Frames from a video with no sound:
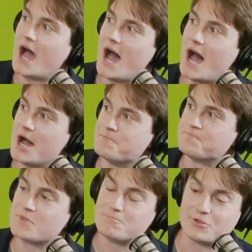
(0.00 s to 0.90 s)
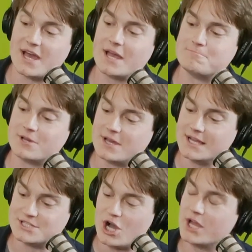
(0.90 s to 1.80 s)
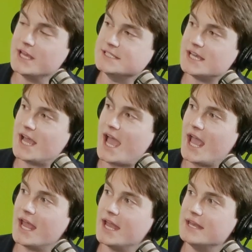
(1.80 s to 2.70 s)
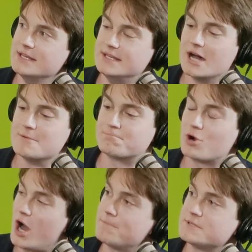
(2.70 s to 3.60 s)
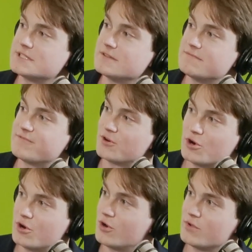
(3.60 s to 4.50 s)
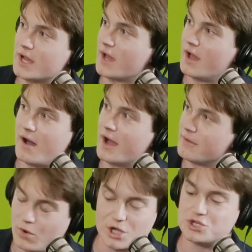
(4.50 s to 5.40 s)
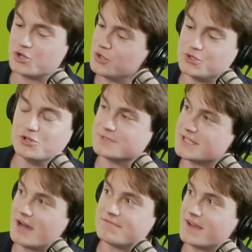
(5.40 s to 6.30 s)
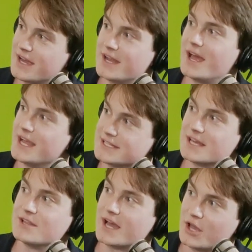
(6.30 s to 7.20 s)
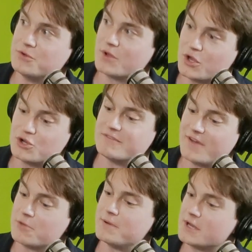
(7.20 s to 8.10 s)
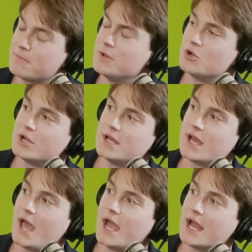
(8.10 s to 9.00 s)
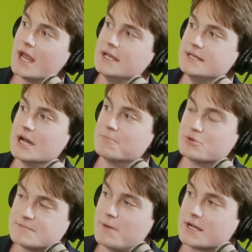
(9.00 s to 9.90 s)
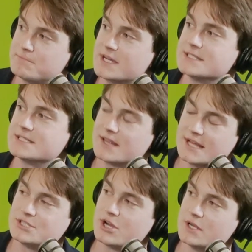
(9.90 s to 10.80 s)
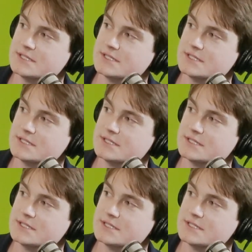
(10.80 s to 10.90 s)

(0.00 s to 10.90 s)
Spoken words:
But it's not easy. And props for I watch your YouTube stuff. And it's you're developing a community and respect because that's not easy.